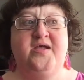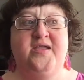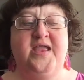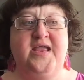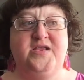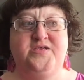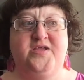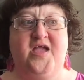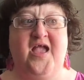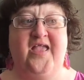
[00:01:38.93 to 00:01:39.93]
and
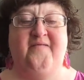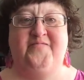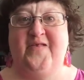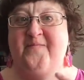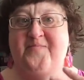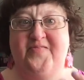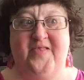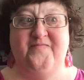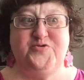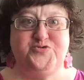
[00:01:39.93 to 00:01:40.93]
I have loved
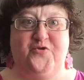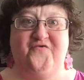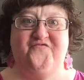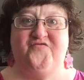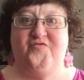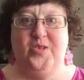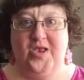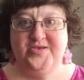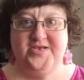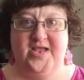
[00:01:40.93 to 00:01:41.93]
the show for a
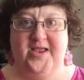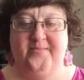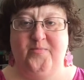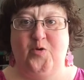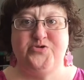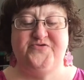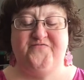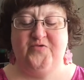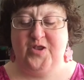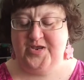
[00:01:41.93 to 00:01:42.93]
long time, watched it
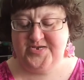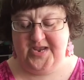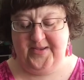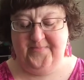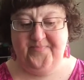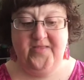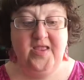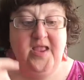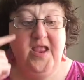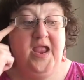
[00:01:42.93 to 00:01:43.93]
for a long time.
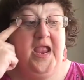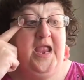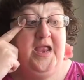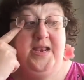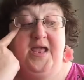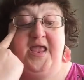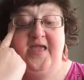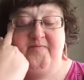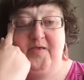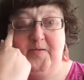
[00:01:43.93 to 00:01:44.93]
And I
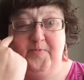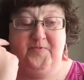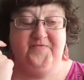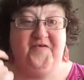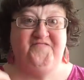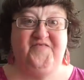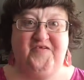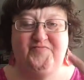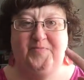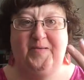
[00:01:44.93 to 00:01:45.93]
have a couple of
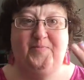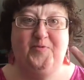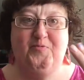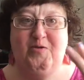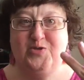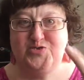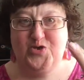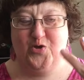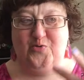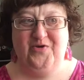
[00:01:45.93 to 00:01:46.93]
favorite people who are on the
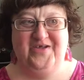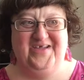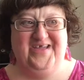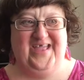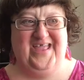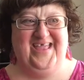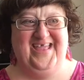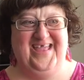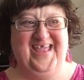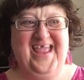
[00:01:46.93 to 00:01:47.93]
show.
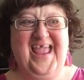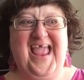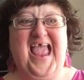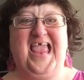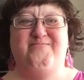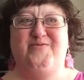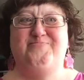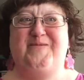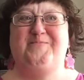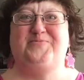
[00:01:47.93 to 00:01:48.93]
As
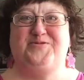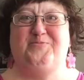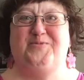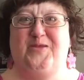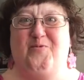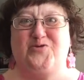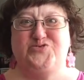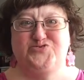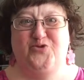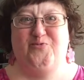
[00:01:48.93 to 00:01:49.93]
most people do when they watch
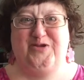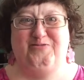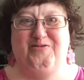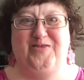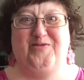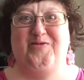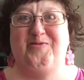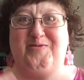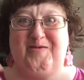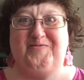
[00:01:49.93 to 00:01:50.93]
the show regularly,
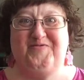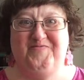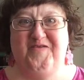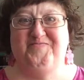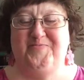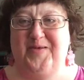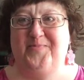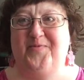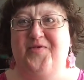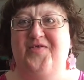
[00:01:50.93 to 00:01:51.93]
you have your favorite
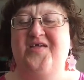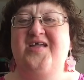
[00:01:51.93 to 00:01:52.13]
people.